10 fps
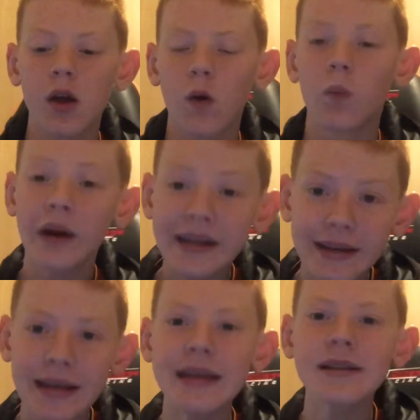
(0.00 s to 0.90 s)
We
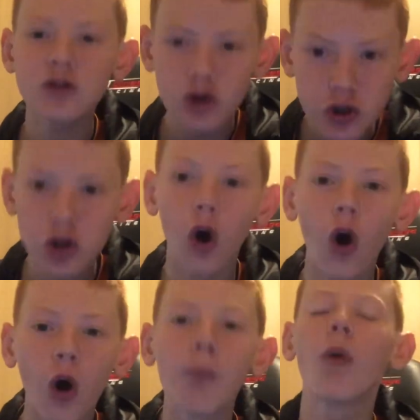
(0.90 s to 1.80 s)
need to
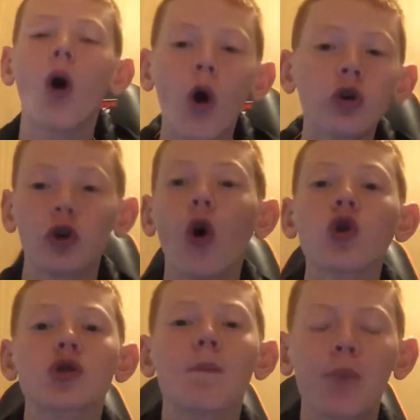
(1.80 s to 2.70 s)
score more
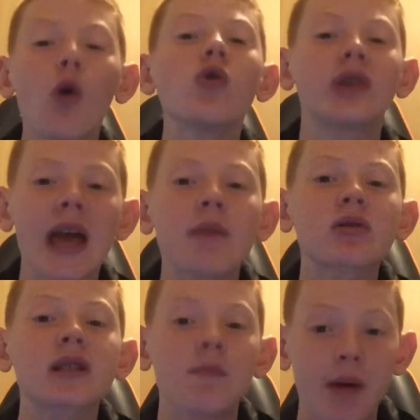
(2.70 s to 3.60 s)
goals and put
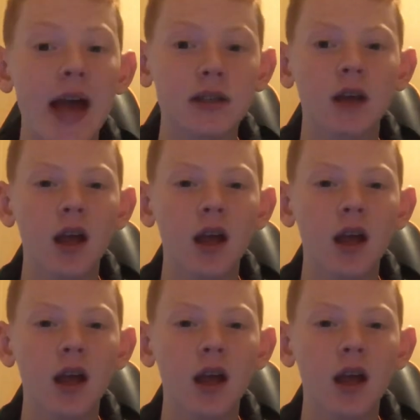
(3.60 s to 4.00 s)
games to bed.